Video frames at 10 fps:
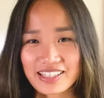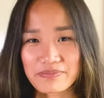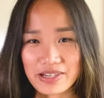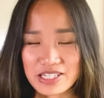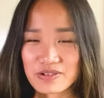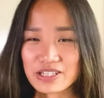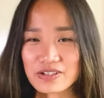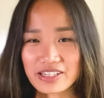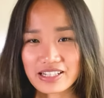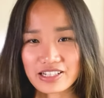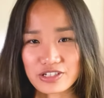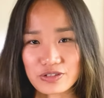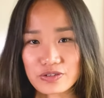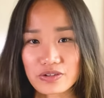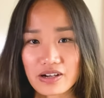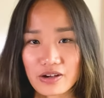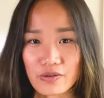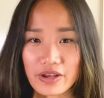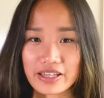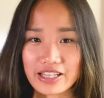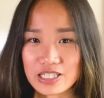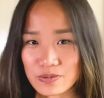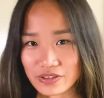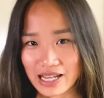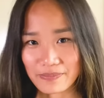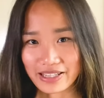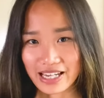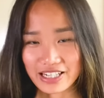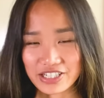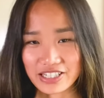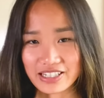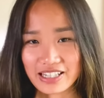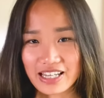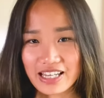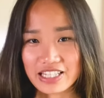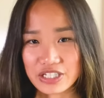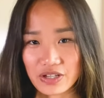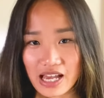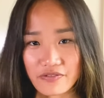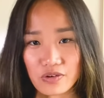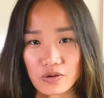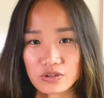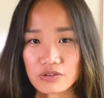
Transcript: The best way you can ensure a quick and smooth application is to have all the